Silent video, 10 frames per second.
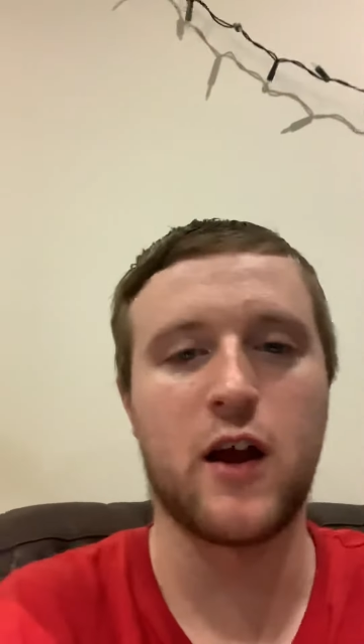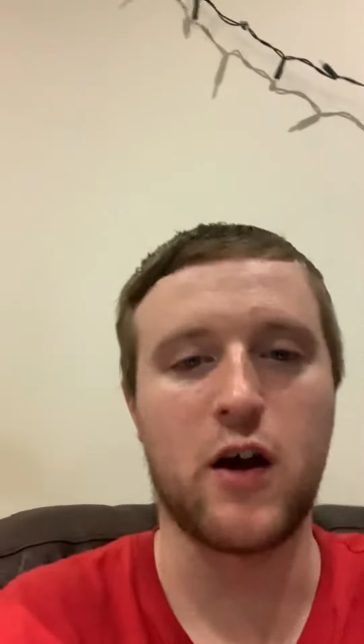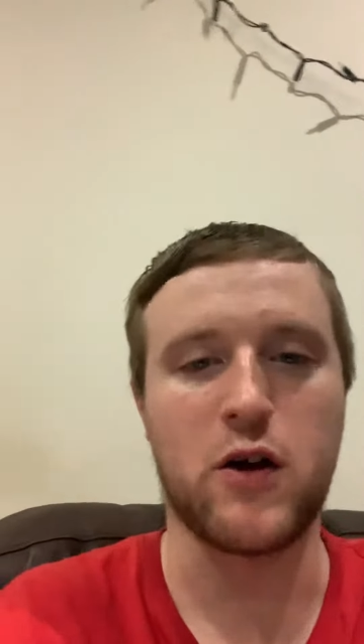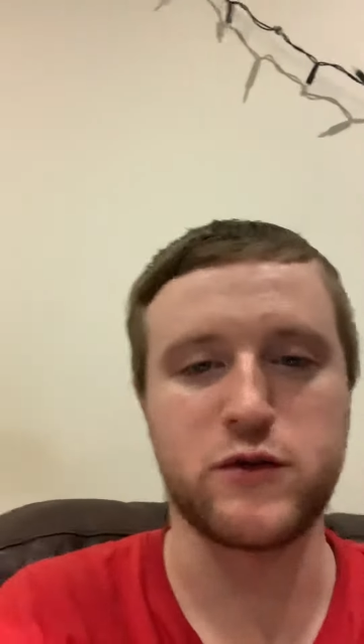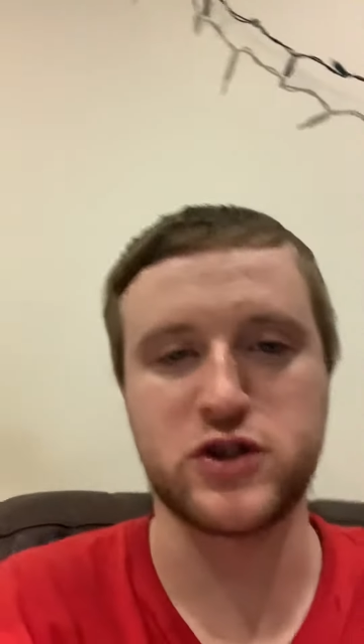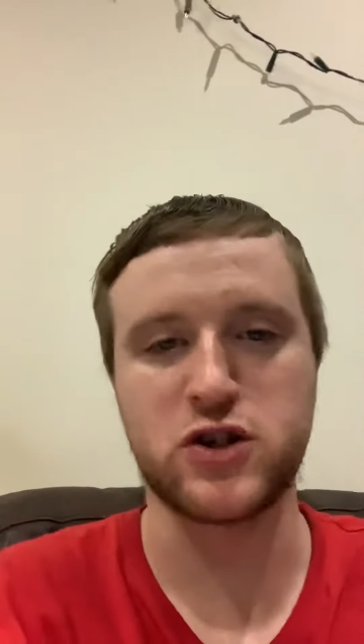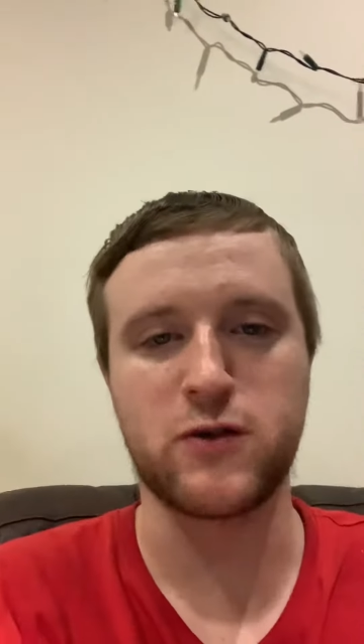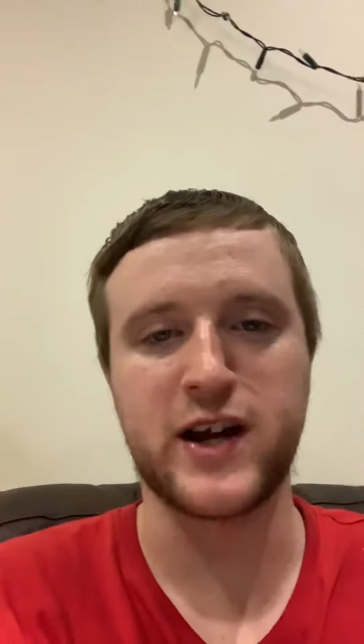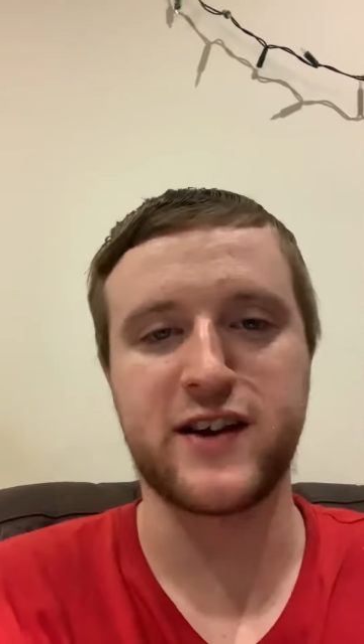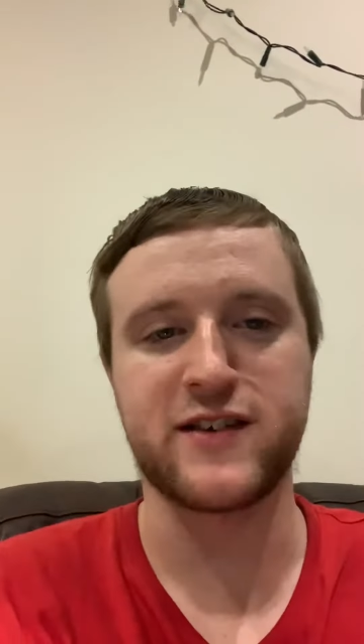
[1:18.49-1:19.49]
I'm
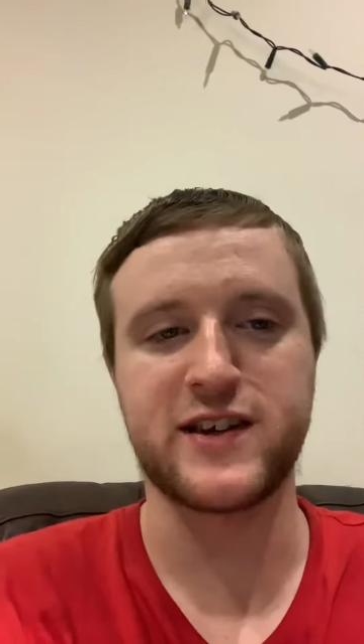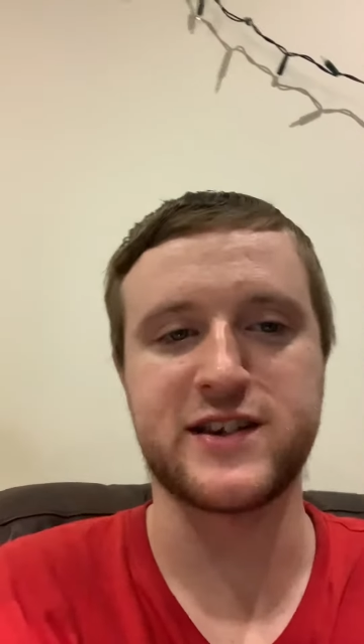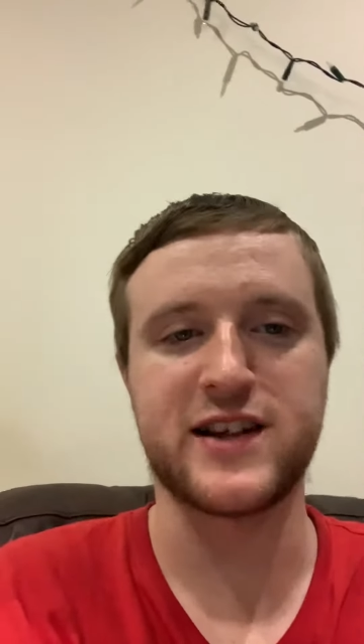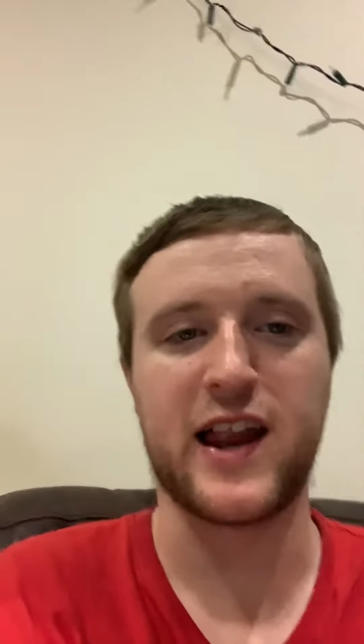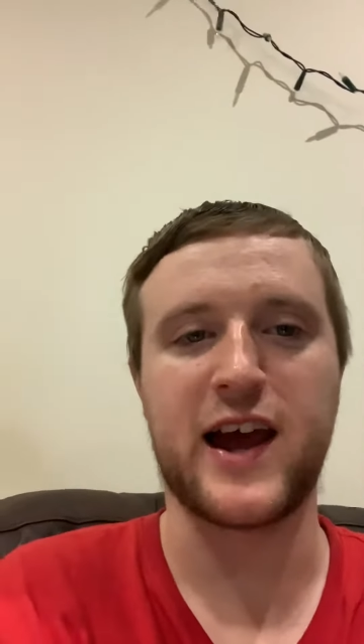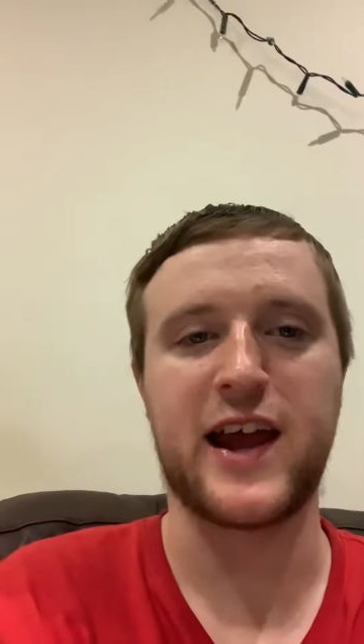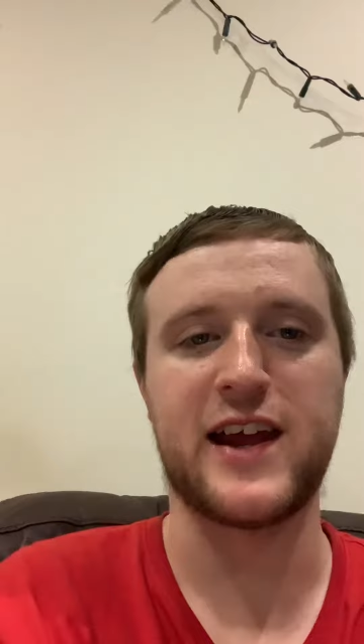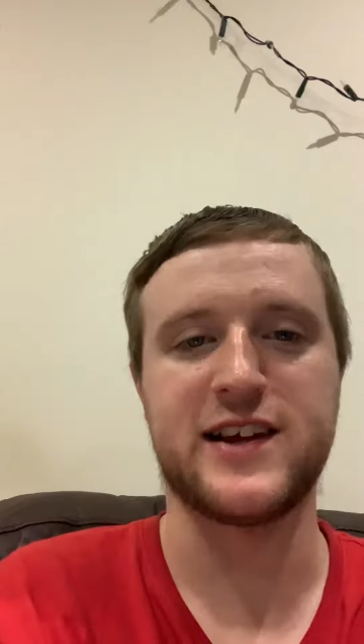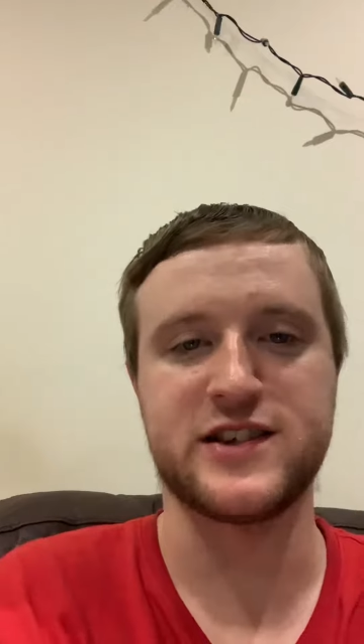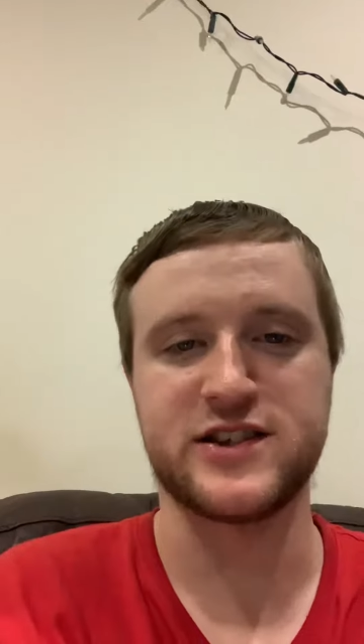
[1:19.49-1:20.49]
sorry for the
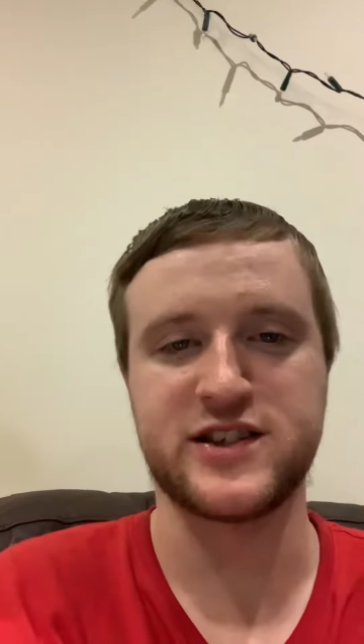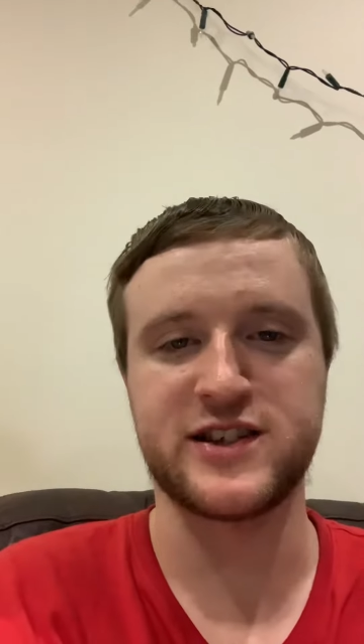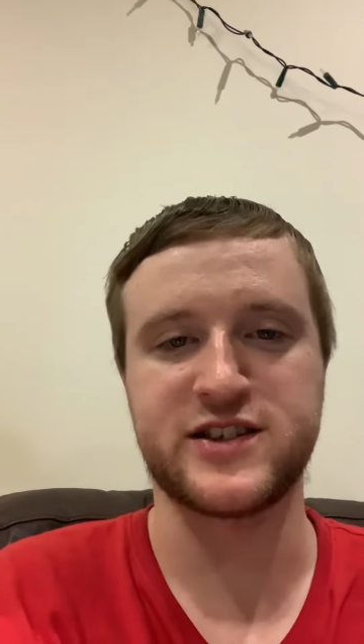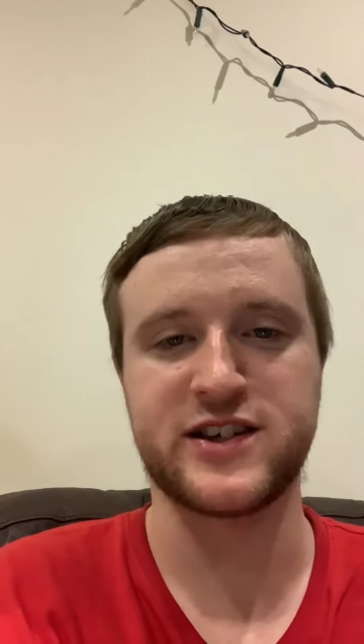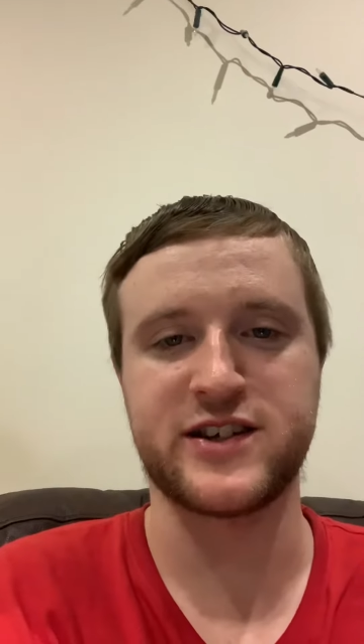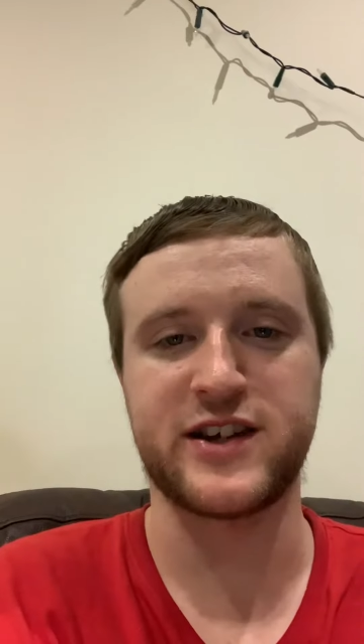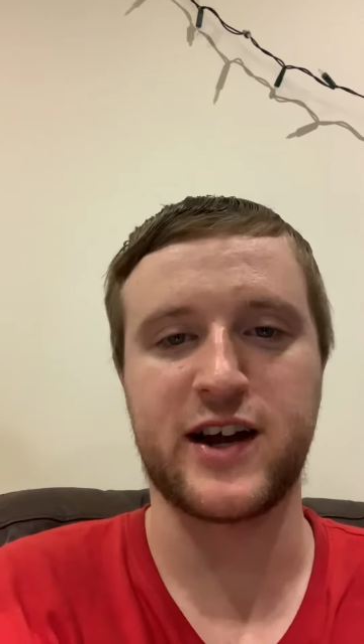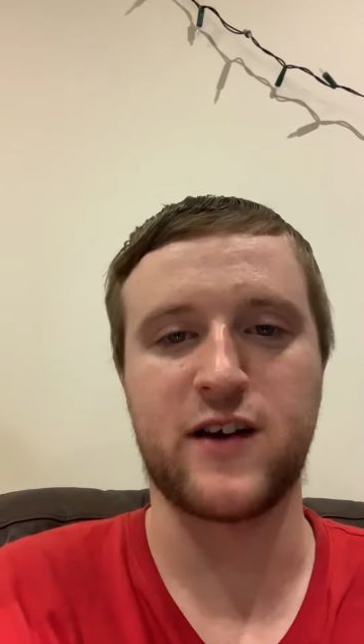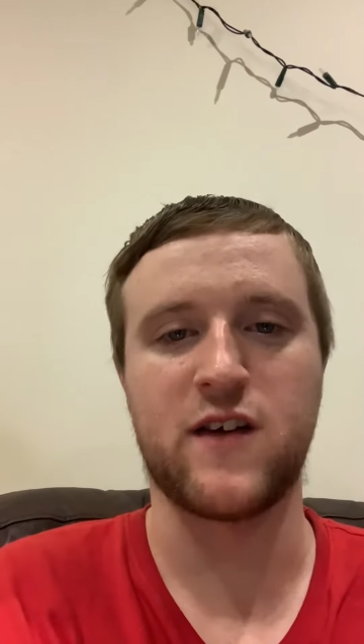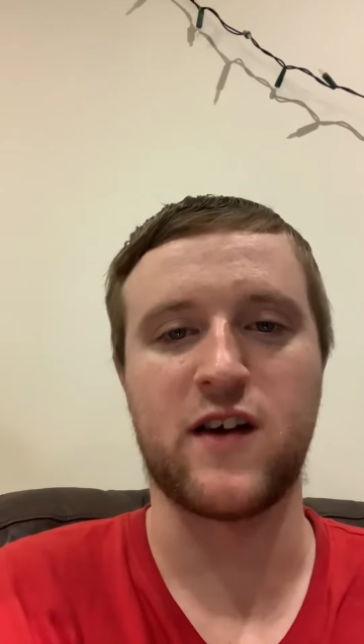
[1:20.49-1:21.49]
delay to this video.